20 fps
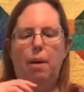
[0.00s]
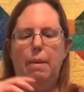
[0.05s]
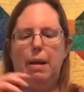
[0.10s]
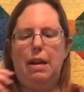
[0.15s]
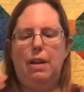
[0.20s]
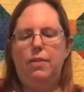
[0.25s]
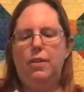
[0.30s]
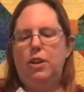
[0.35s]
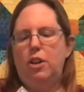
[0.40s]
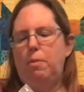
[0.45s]

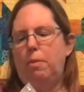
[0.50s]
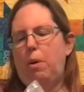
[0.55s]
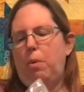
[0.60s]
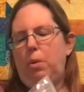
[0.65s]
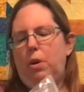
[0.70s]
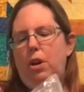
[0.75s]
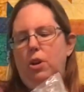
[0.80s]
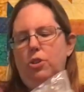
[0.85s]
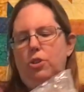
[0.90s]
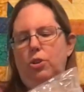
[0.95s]
anything you might
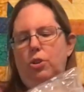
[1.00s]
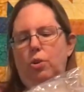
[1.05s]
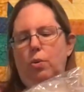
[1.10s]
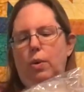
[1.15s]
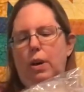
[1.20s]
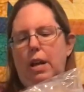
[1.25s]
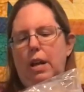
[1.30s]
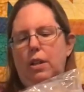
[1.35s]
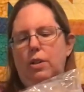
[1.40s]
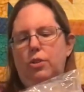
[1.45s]
want to do
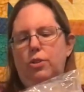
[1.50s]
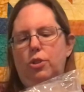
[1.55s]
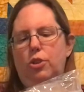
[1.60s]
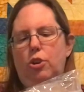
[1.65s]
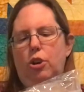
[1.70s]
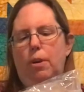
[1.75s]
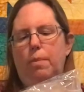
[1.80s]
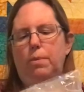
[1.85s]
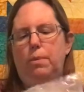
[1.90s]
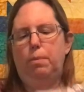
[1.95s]
in
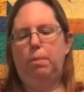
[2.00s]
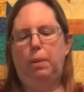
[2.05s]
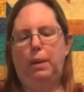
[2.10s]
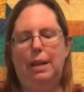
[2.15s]
strips,